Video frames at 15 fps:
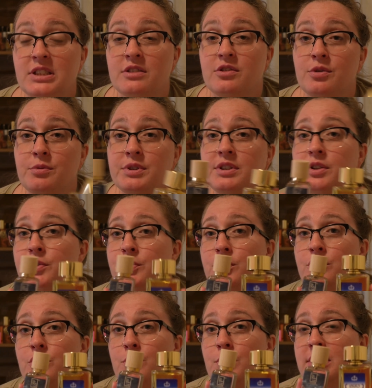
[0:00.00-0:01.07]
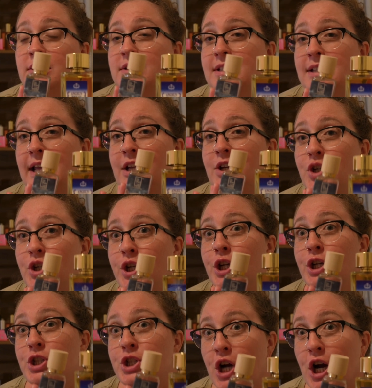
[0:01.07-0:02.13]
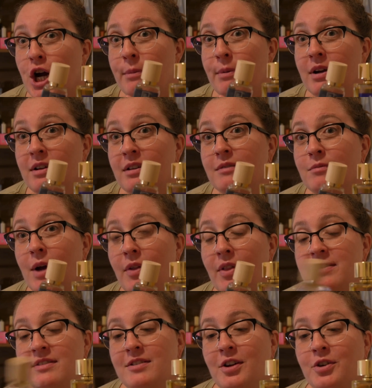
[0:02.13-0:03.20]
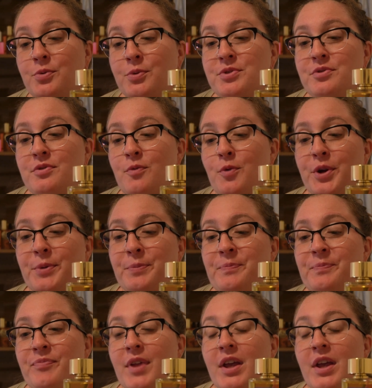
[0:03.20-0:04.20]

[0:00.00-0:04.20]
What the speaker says: Dua did a good job. Wow, that's a tongue twister for you.